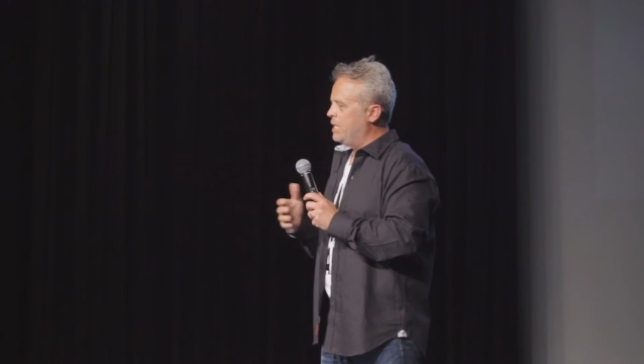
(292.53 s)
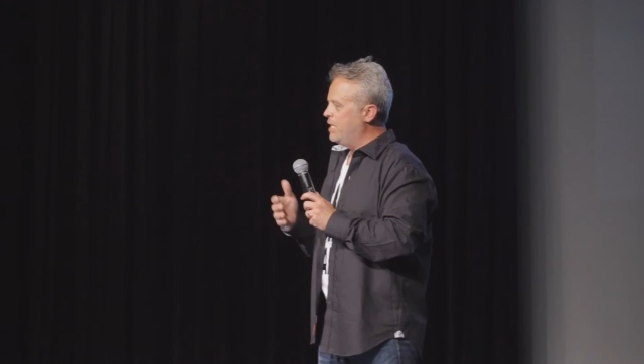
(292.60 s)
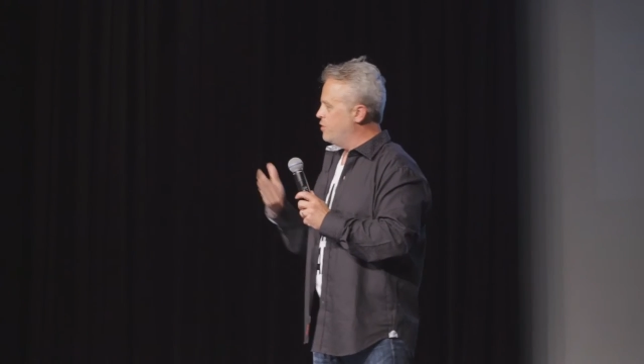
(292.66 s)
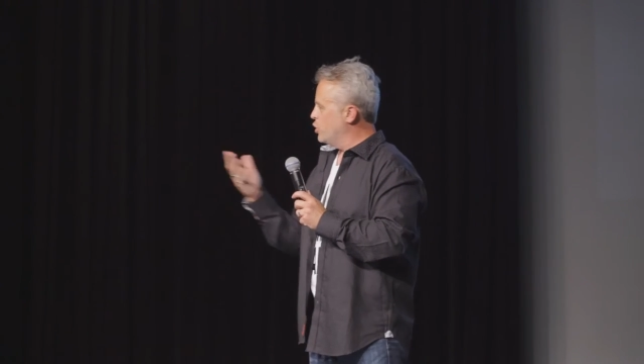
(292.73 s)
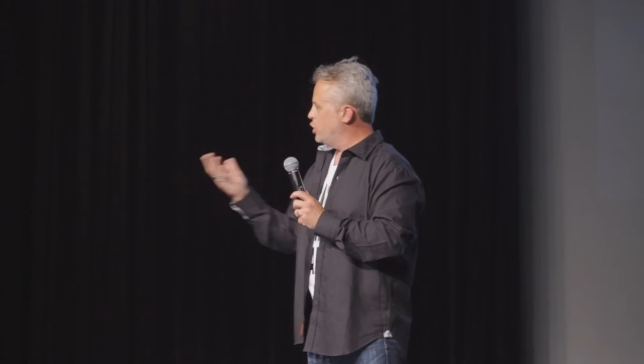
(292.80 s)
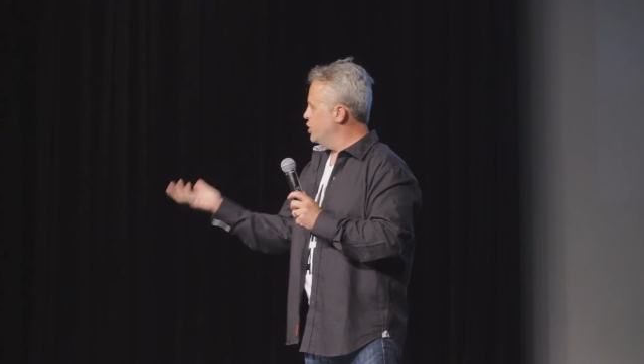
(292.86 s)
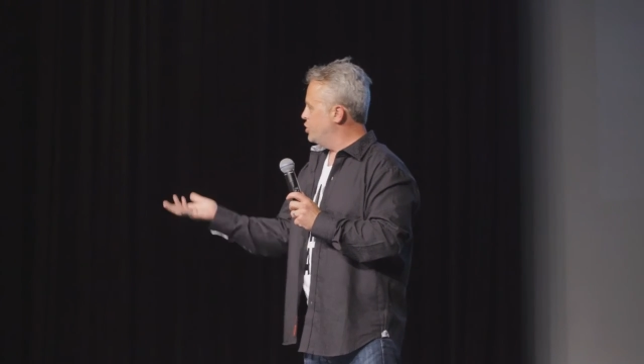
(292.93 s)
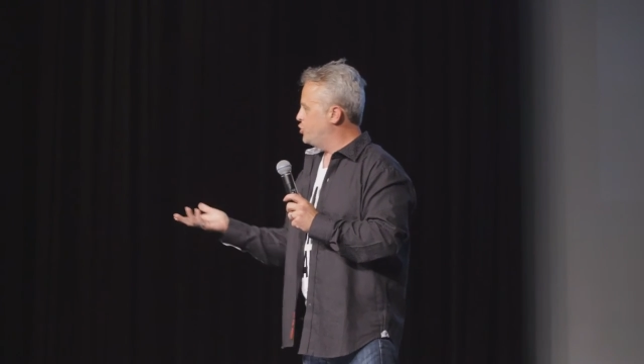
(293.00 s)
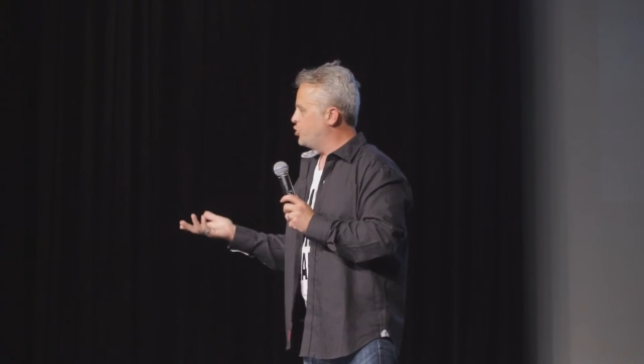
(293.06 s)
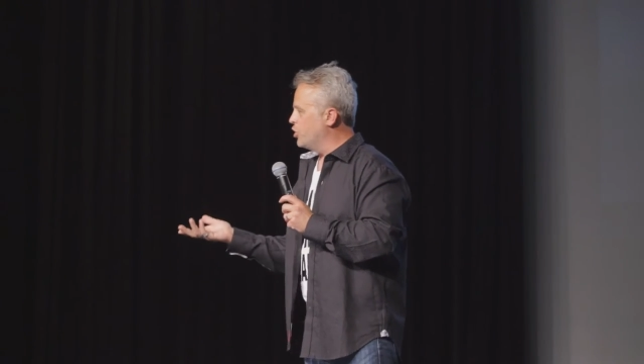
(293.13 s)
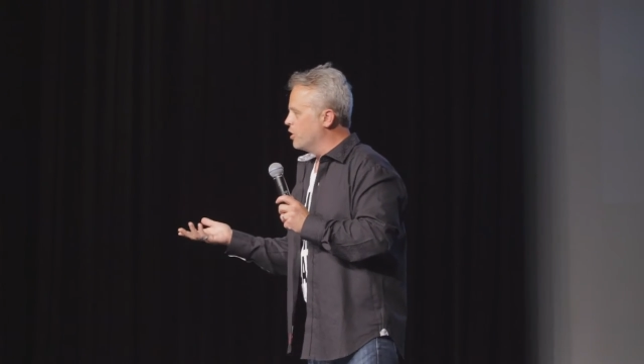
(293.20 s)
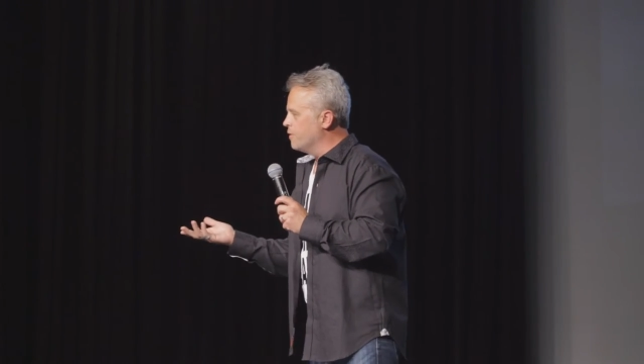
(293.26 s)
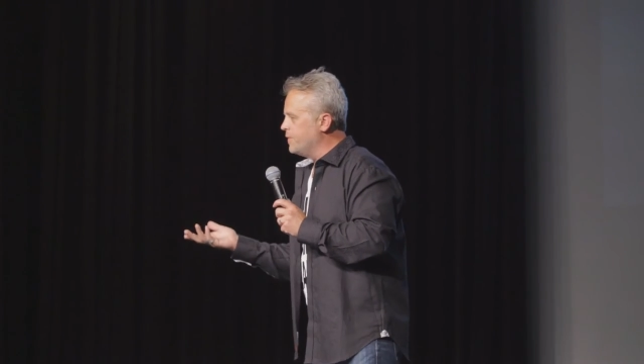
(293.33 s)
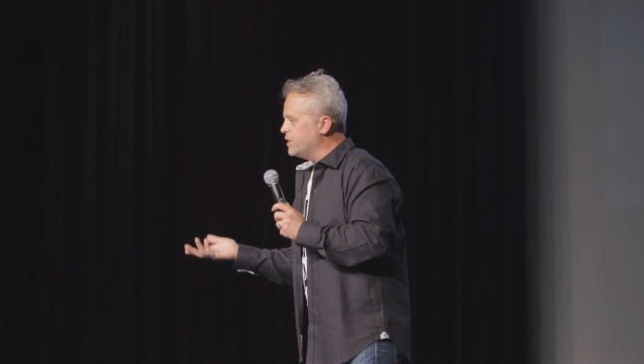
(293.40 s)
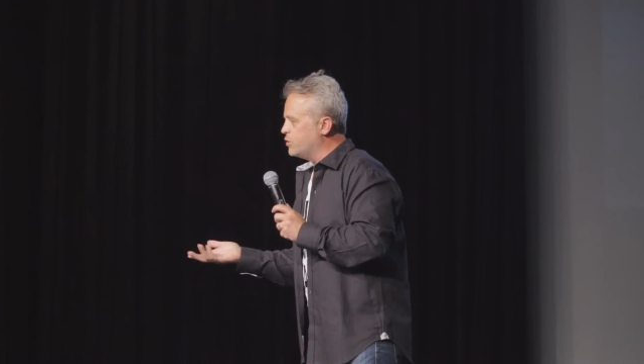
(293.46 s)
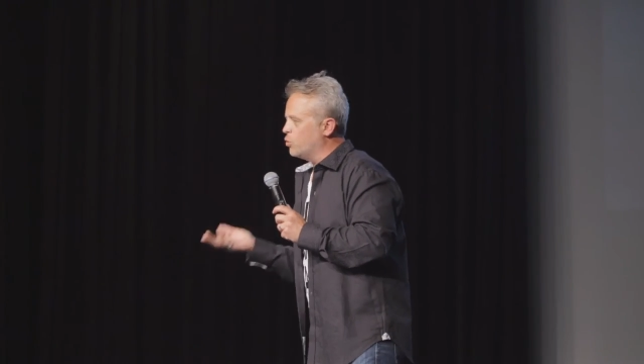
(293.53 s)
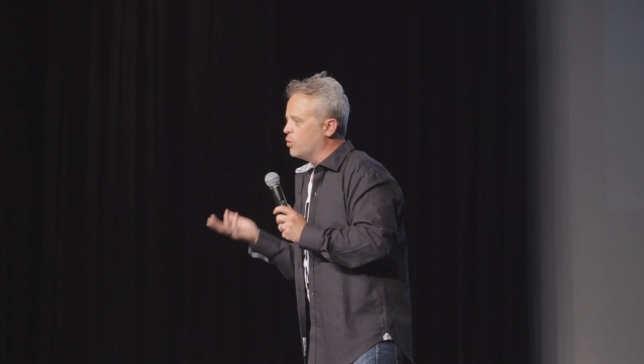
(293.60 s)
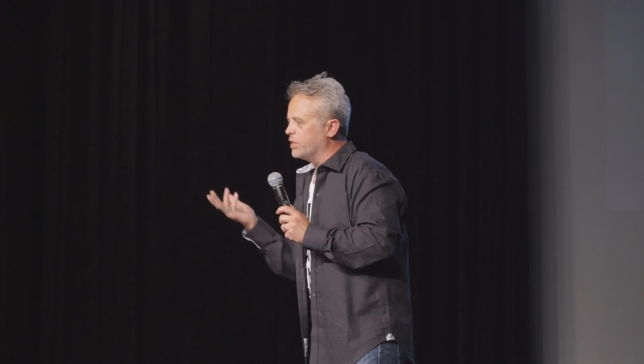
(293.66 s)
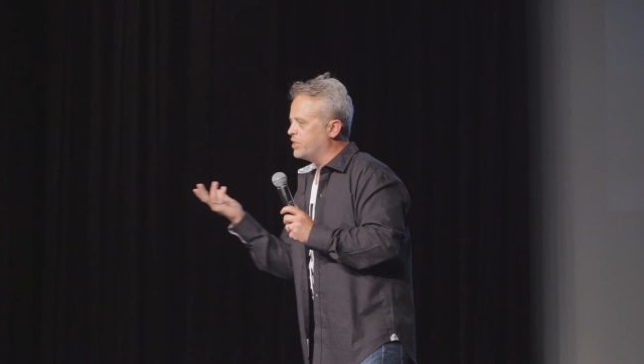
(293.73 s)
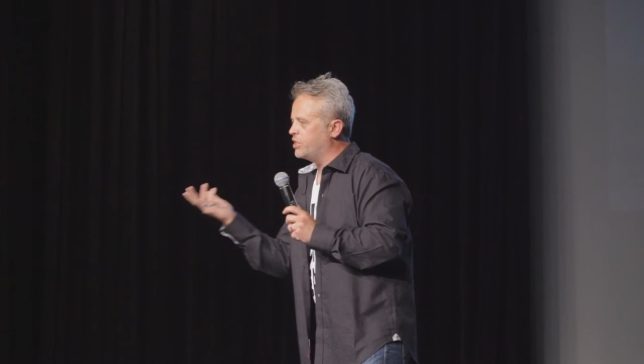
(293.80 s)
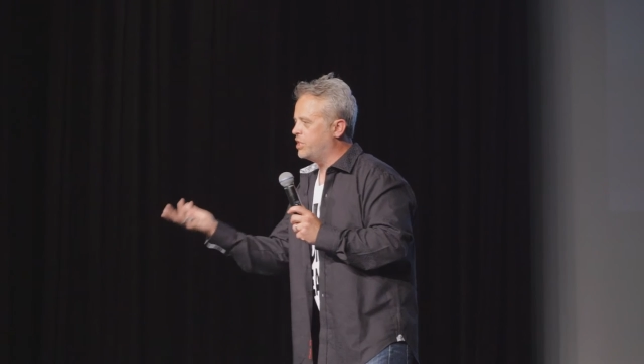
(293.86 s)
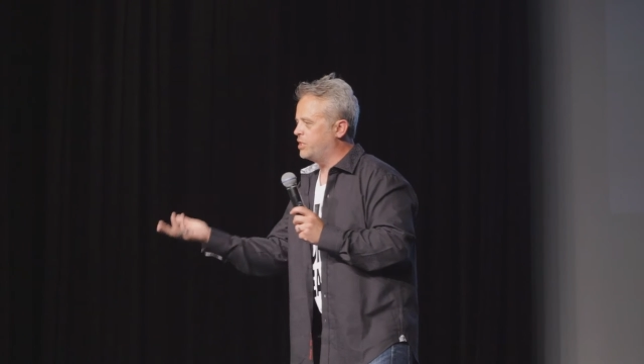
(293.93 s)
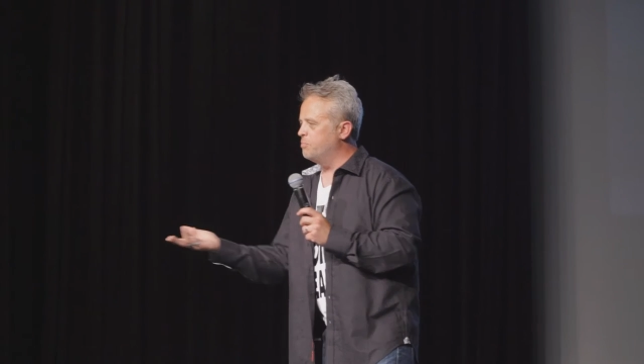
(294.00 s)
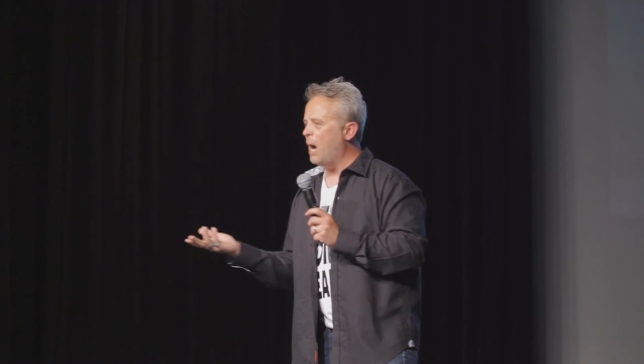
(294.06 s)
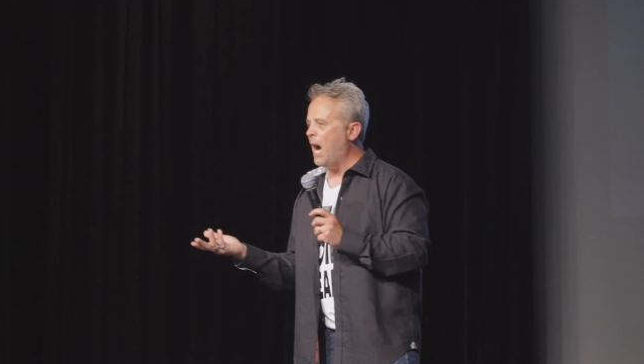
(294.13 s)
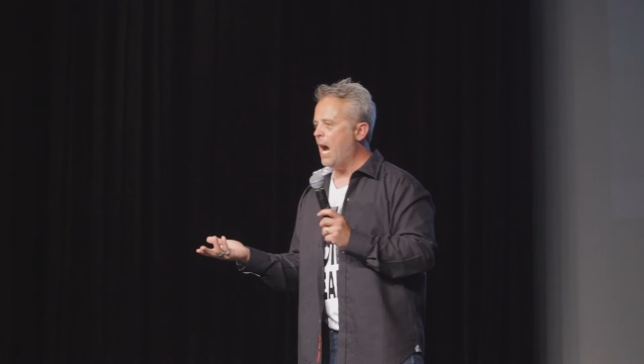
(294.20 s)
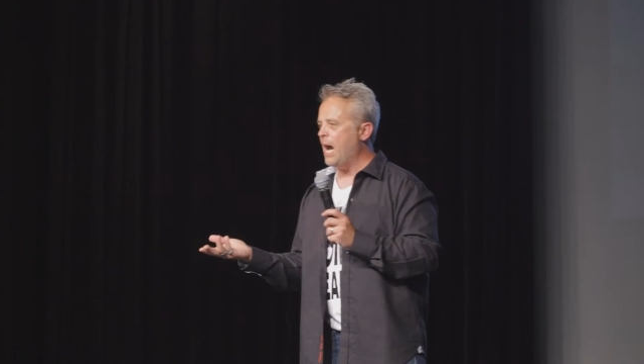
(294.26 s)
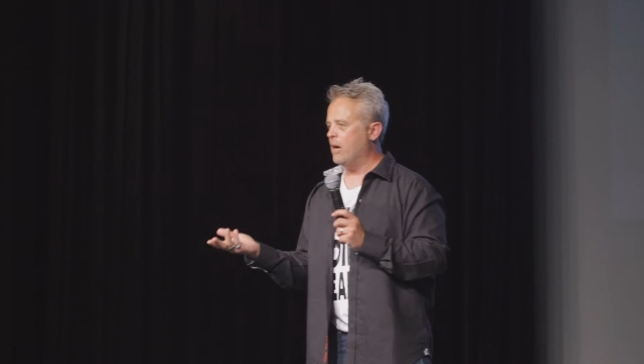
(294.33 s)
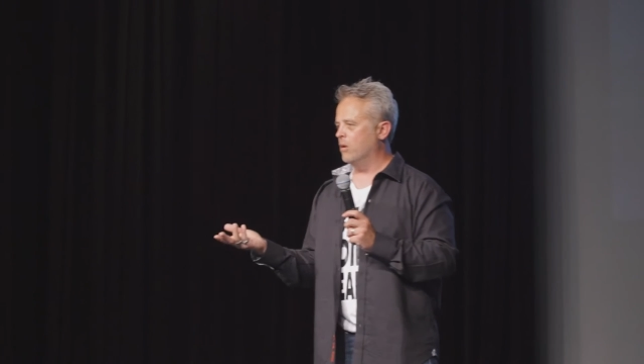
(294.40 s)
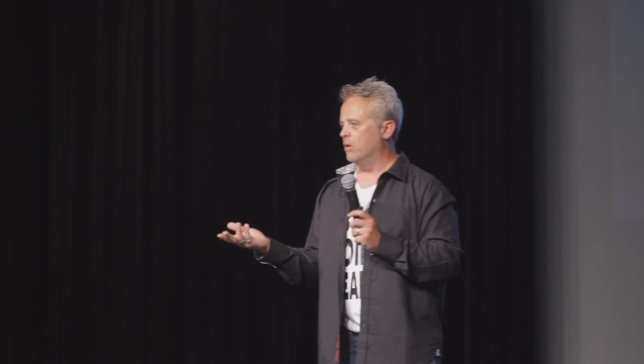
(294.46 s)
either good service or a
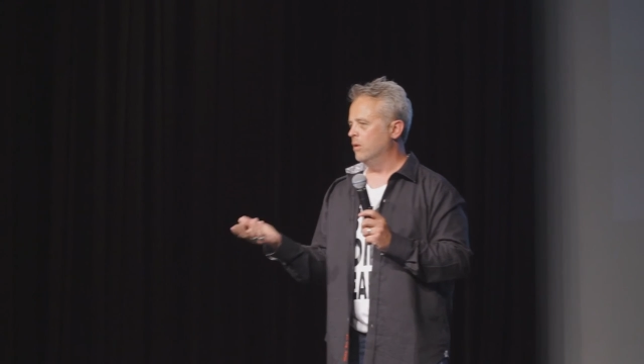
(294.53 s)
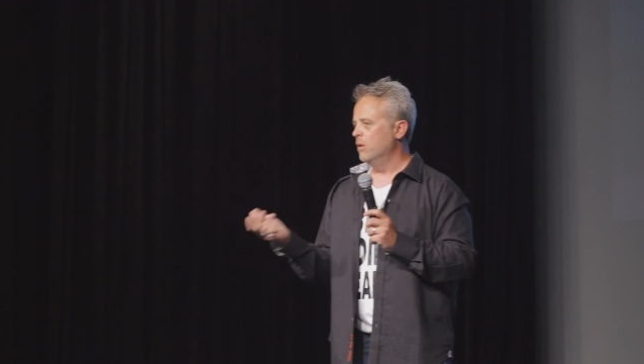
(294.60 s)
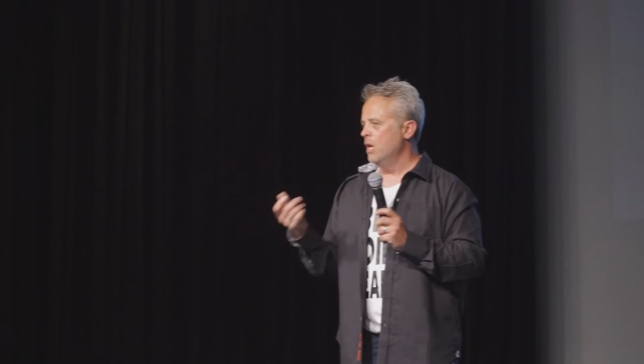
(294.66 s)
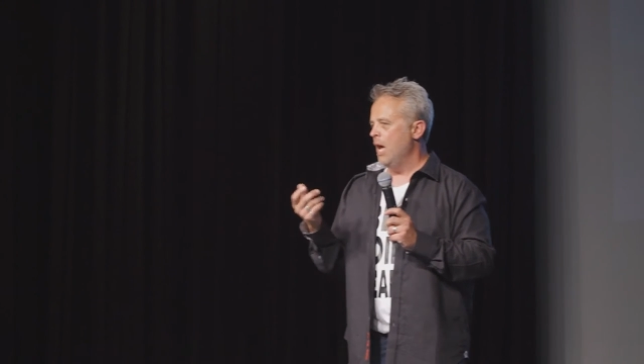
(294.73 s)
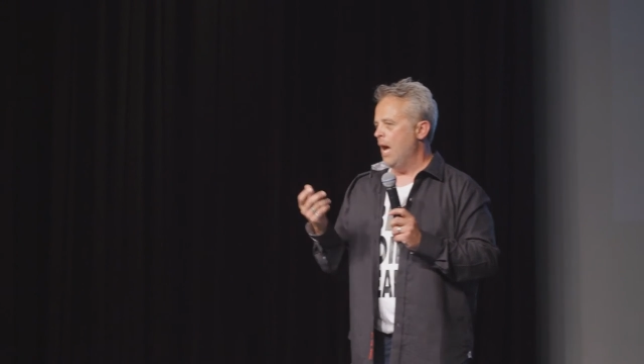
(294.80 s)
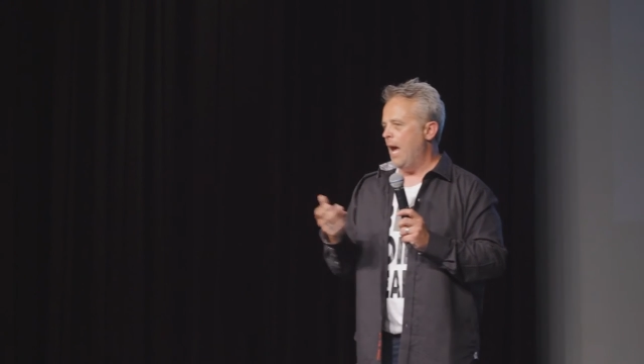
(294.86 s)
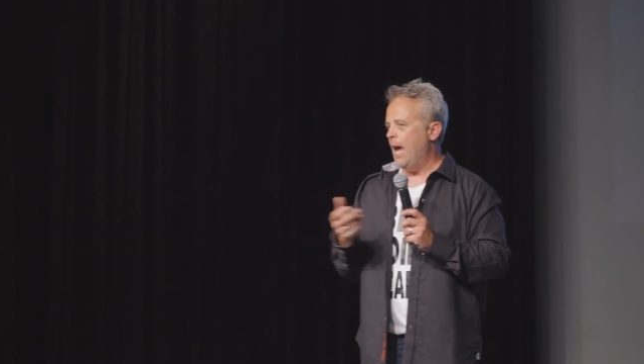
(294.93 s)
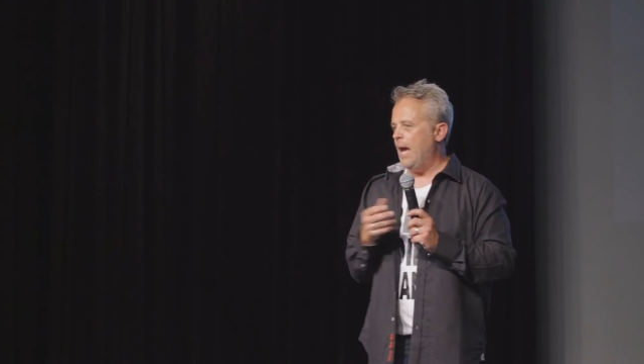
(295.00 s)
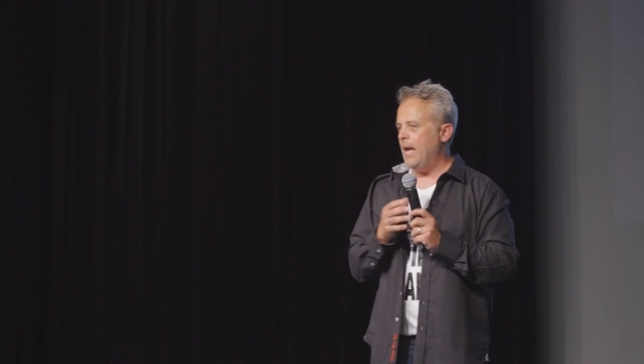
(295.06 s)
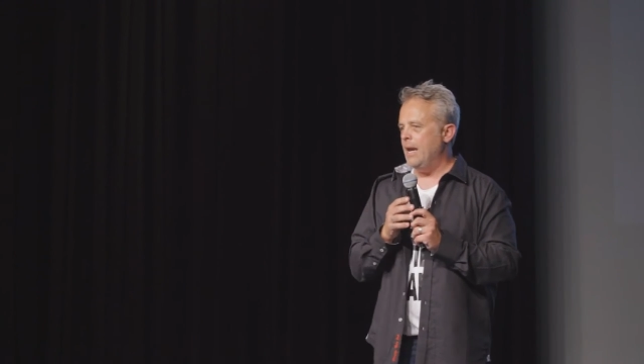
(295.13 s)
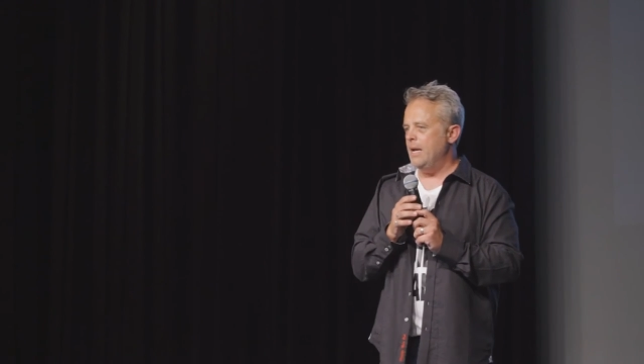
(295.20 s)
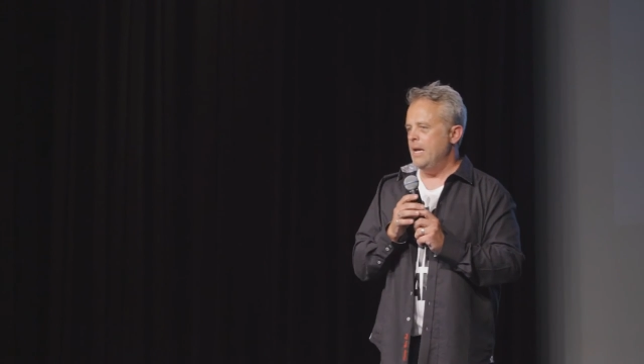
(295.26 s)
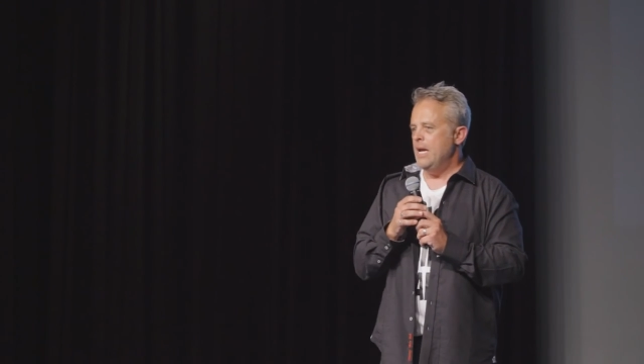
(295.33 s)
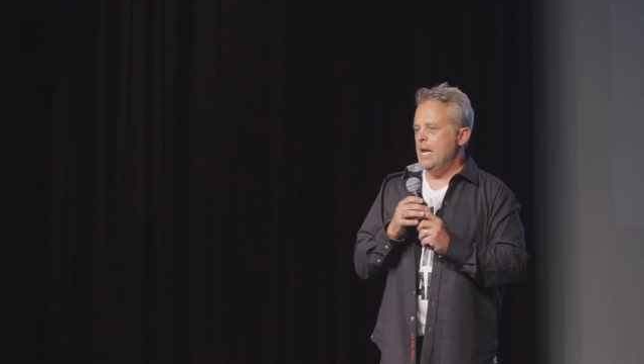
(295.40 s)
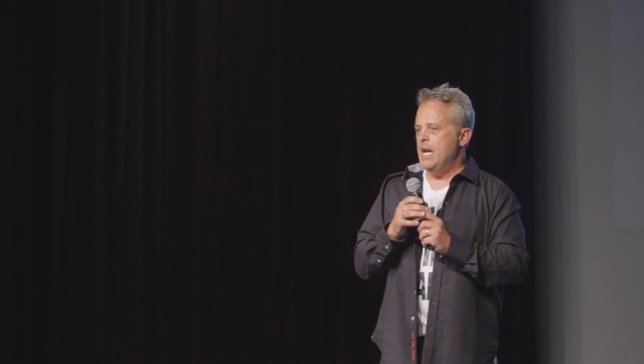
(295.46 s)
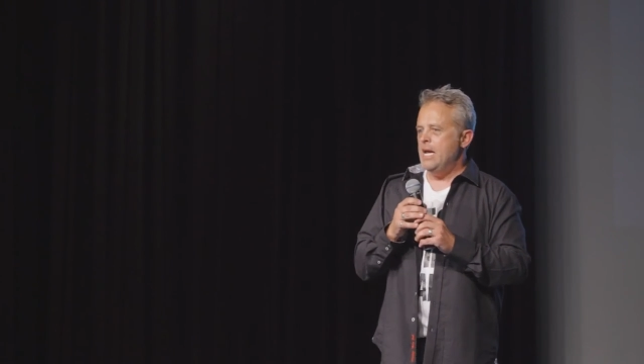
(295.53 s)
smile. And